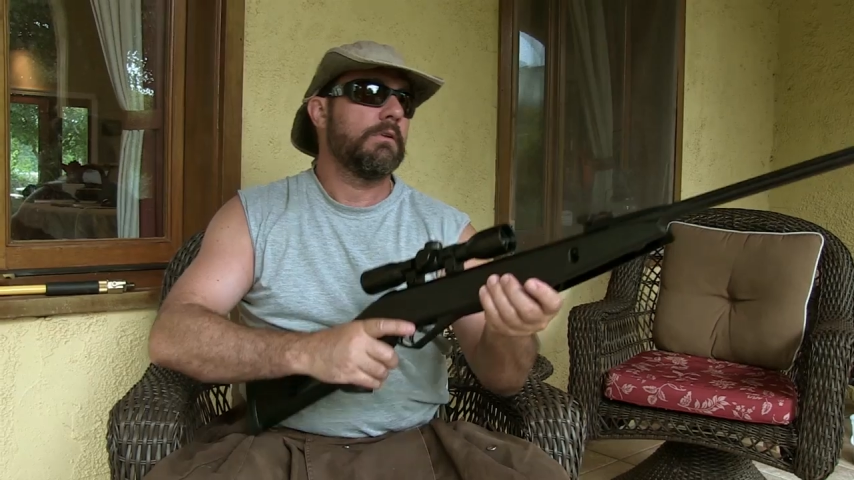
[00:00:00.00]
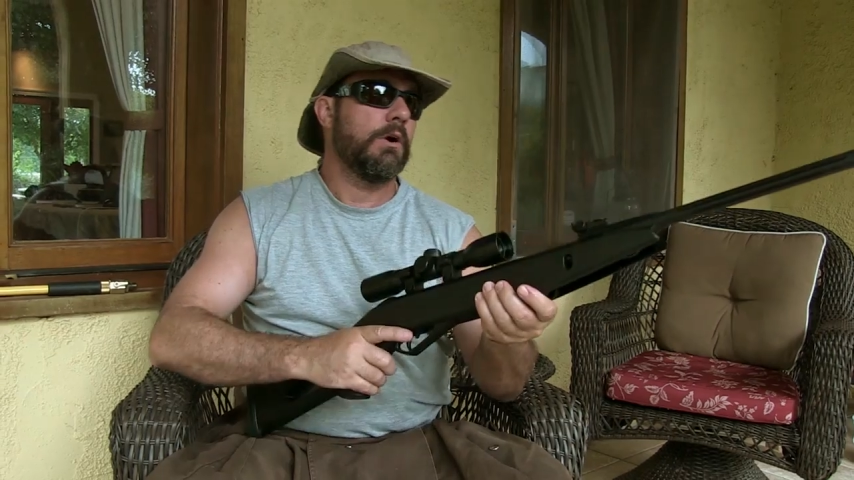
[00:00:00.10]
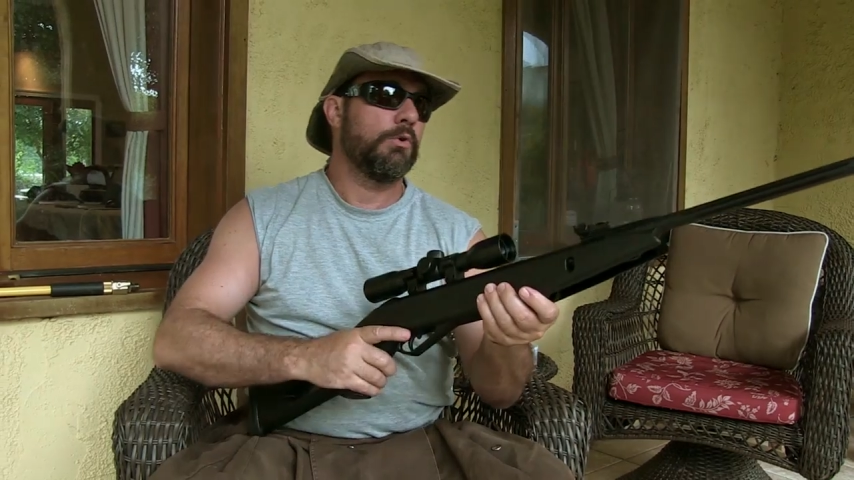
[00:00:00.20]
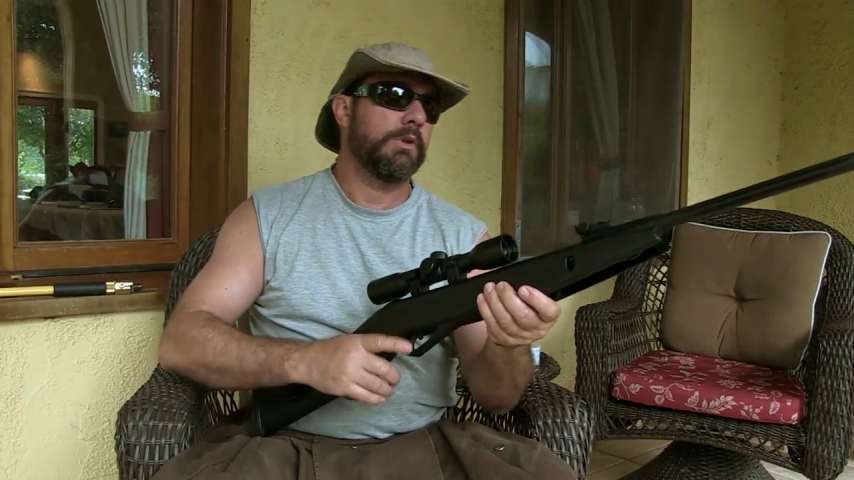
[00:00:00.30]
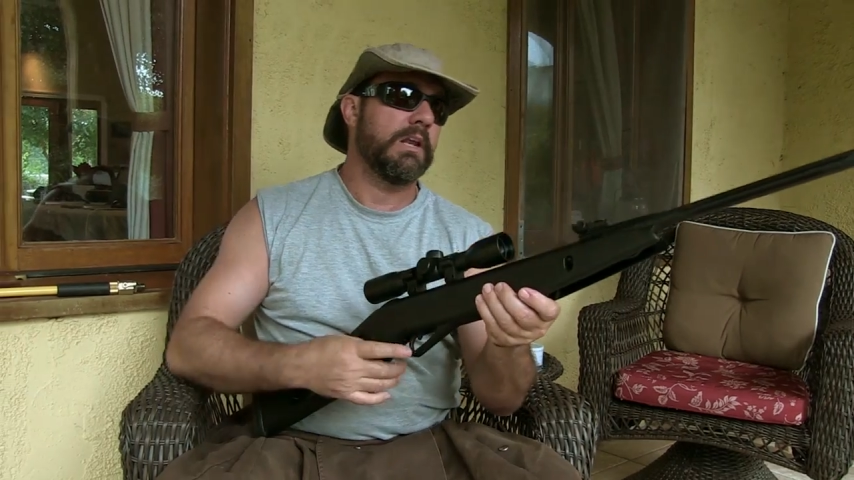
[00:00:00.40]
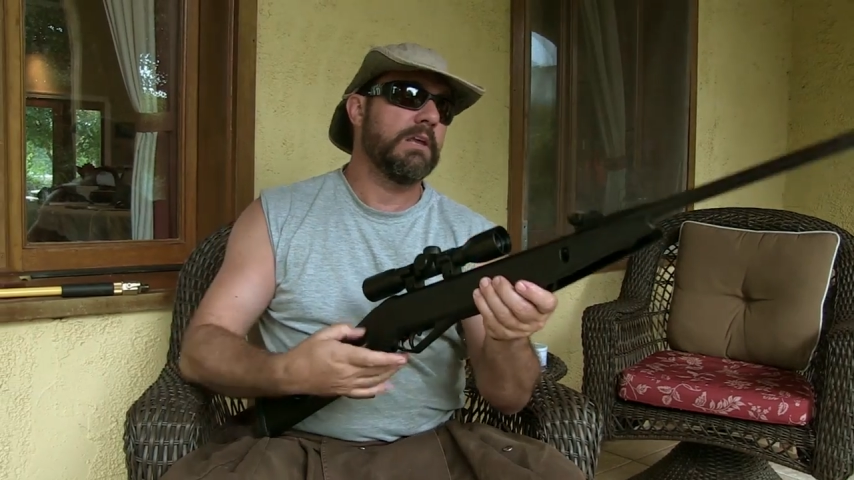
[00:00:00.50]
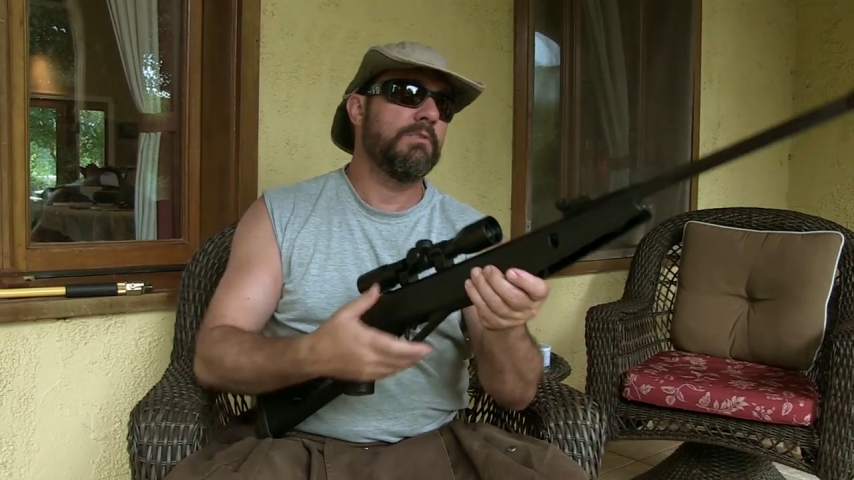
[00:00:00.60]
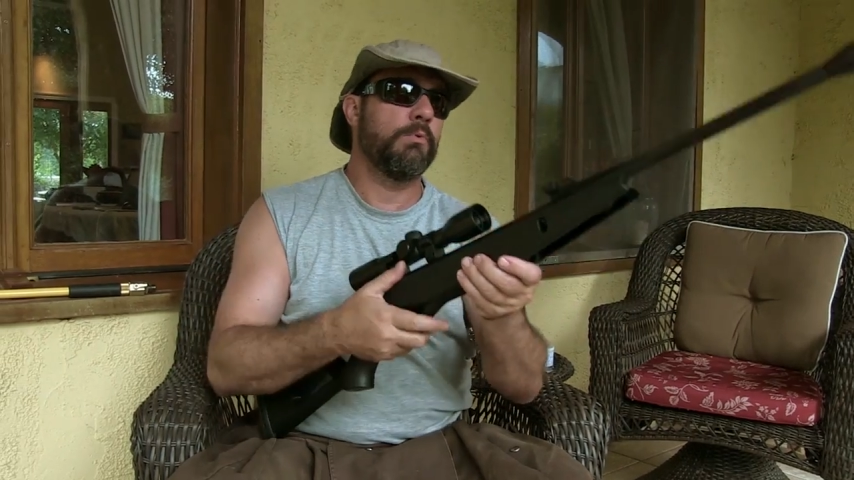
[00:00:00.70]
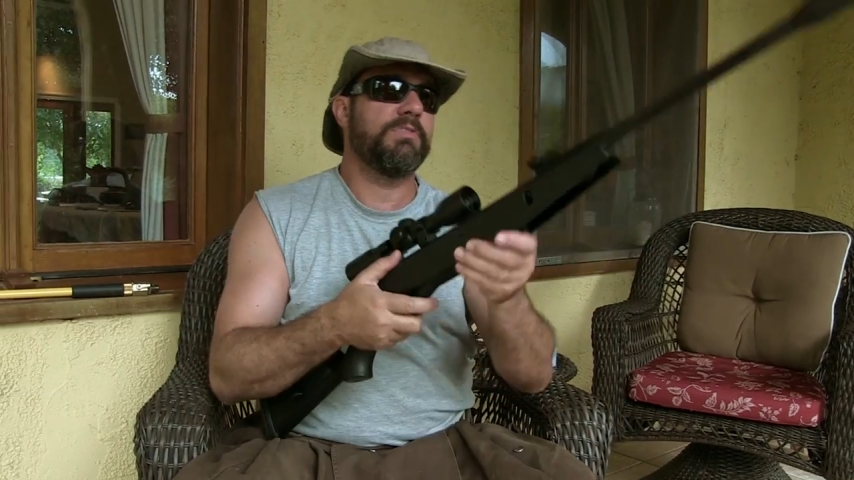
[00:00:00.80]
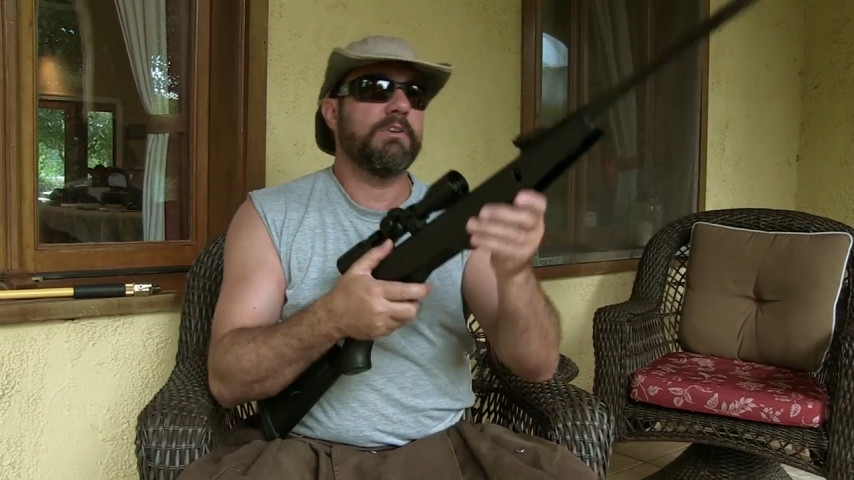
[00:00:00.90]
to hold it.
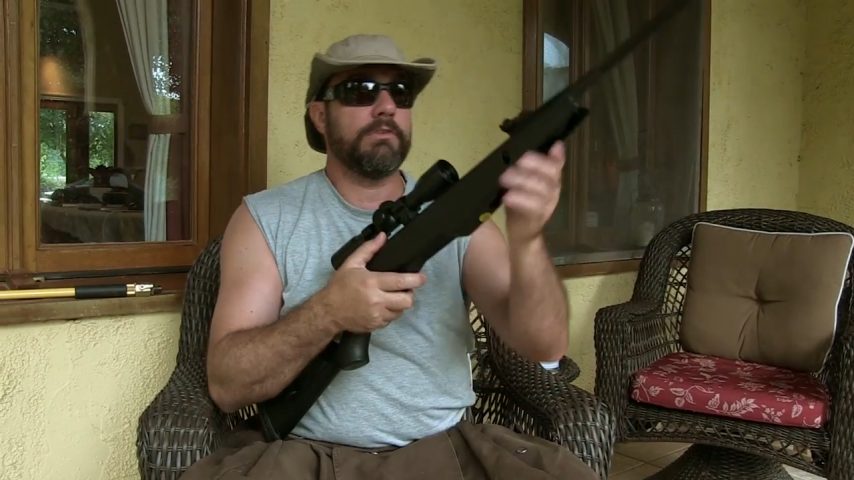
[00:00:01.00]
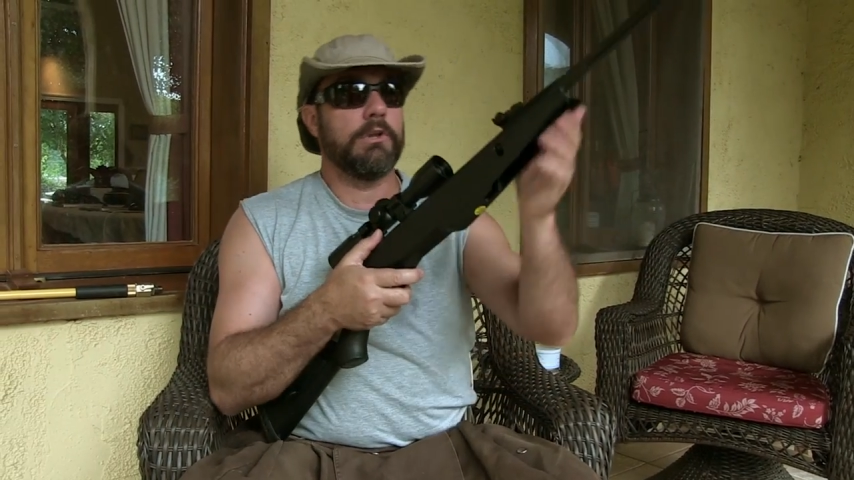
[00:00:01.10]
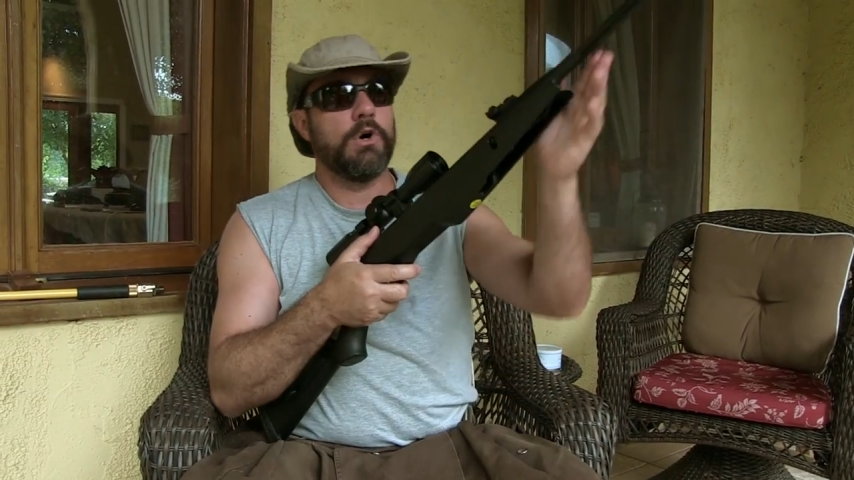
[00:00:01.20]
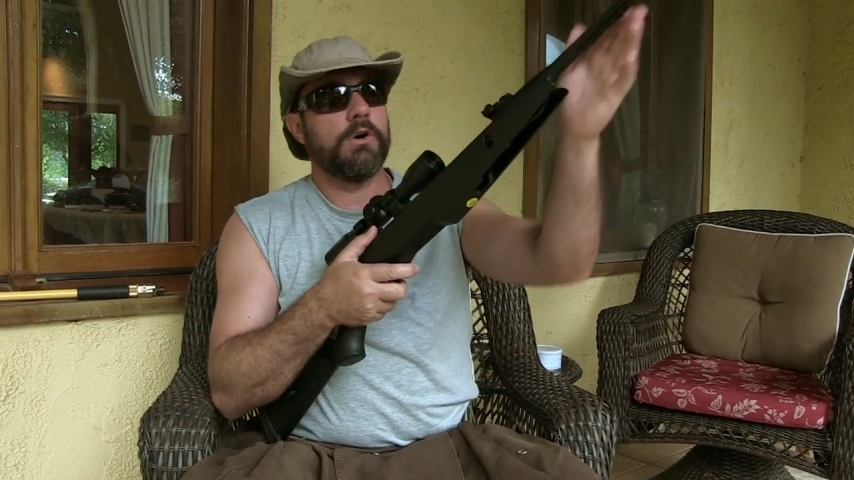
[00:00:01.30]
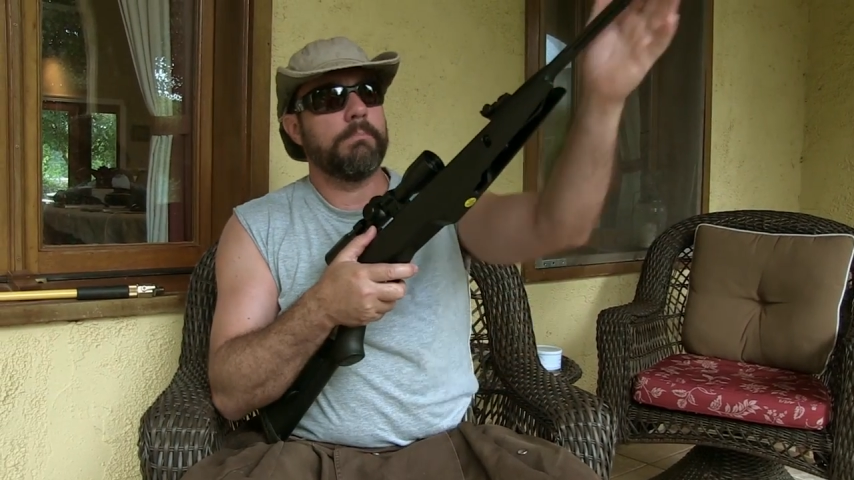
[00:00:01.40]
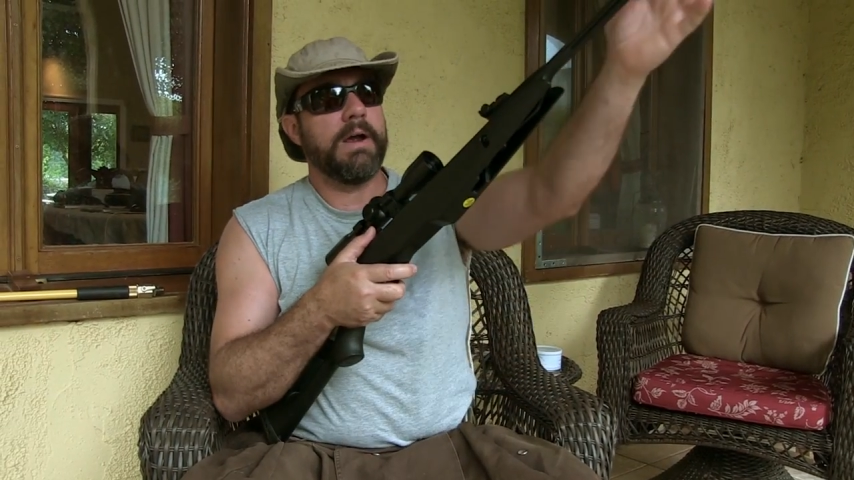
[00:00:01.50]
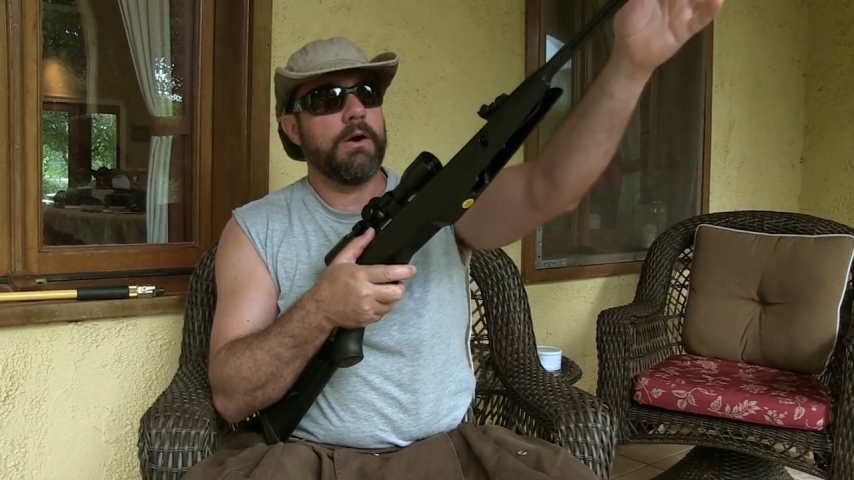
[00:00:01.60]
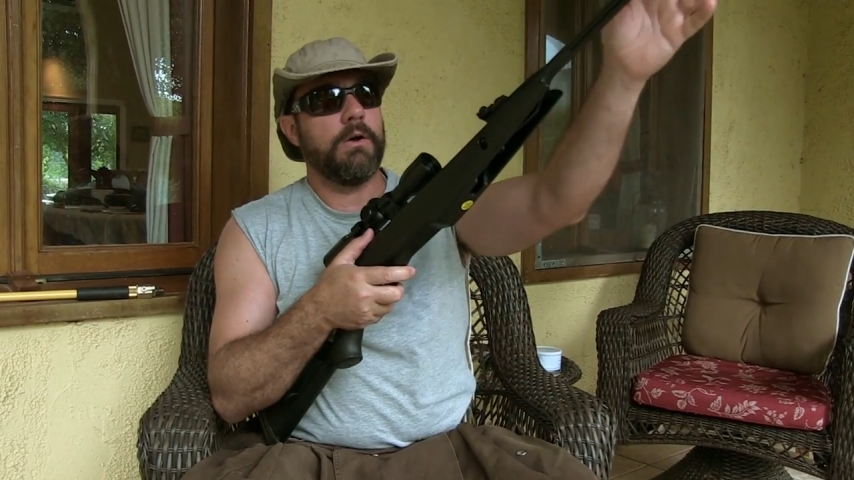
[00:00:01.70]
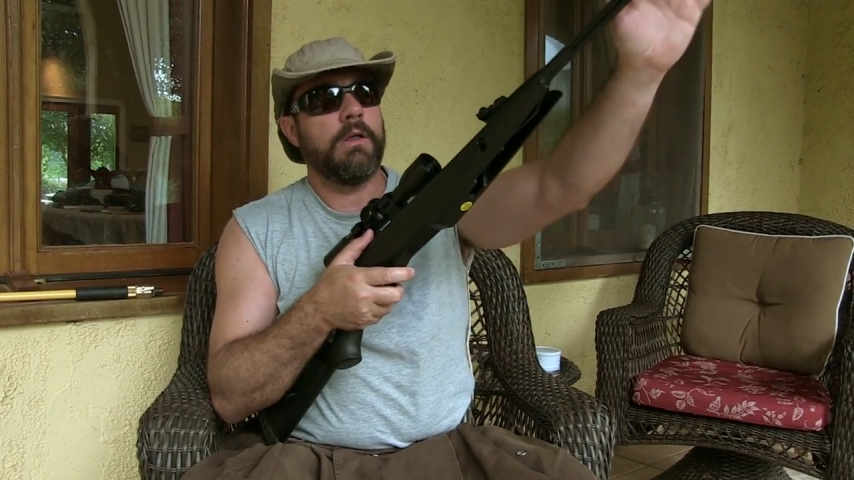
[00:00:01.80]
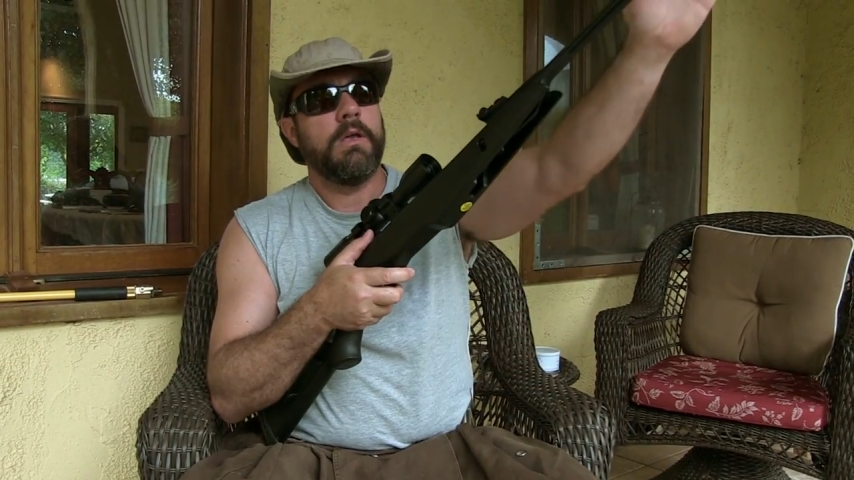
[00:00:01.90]
Even with this long
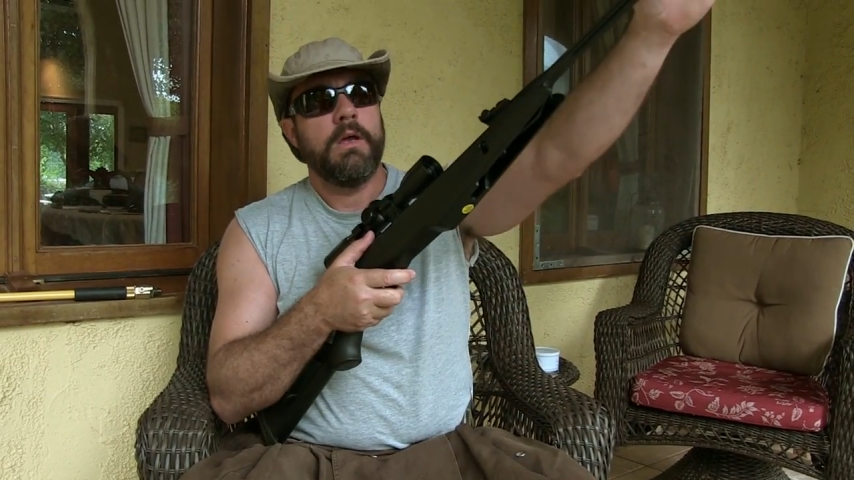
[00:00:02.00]
barrel